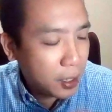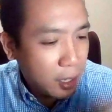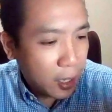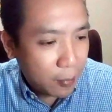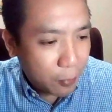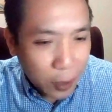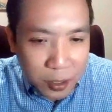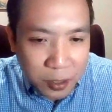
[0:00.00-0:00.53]

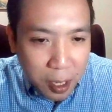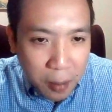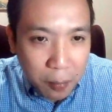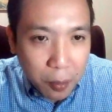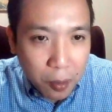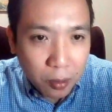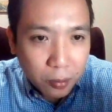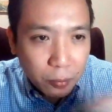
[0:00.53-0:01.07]
Uh, for
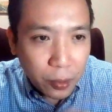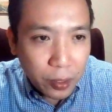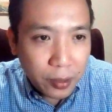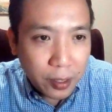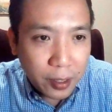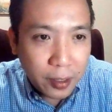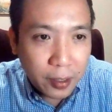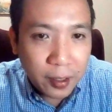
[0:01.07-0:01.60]
example, when
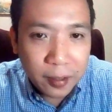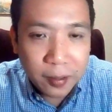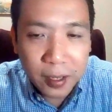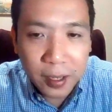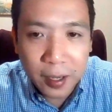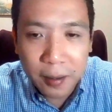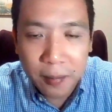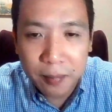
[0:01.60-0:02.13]
the
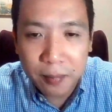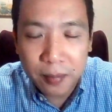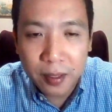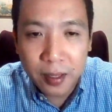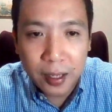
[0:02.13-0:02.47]
um,